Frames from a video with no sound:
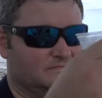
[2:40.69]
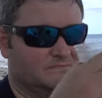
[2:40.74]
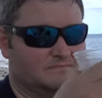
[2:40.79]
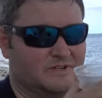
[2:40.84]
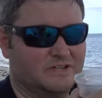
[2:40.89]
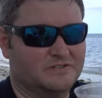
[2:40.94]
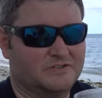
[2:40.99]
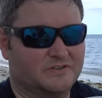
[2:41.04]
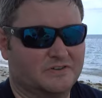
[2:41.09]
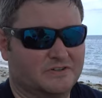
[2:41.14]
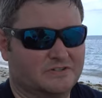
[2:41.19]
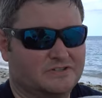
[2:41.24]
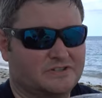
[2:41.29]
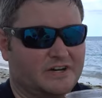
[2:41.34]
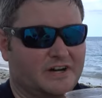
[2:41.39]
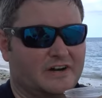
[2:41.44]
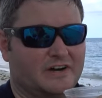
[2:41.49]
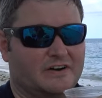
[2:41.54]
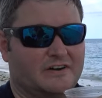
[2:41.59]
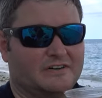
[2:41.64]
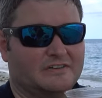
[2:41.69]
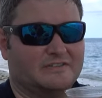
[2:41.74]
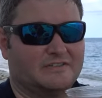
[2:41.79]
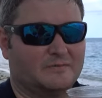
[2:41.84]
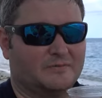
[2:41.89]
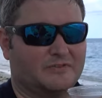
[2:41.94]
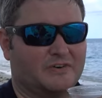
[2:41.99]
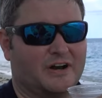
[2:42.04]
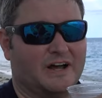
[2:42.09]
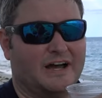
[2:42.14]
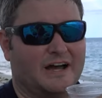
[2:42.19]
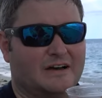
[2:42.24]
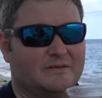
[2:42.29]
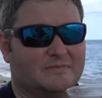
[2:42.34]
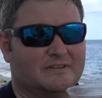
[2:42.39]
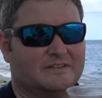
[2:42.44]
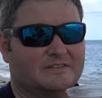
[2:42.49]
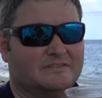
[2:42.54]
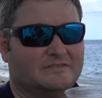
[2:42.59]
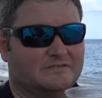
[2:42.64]
be sure to share and subscribe.
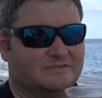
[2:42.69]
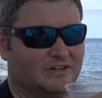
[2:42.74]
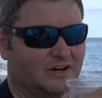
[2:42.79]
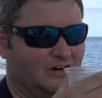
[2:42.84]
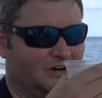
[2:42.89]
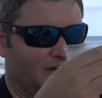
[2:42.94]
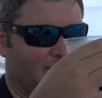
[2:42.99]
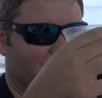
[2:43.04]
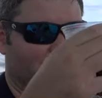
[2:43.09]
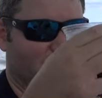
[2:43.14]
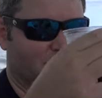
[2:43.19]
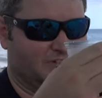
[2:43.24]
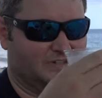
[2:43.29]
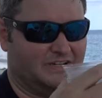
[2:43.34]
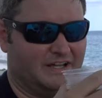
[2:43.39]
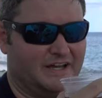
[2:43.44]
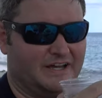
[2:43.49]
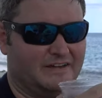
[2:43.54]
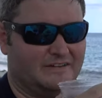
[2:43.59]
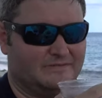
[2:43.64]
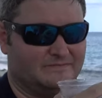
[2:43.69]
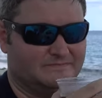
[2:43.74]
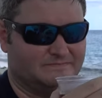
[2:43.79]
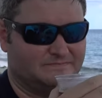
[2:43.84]
And y'all have a good day.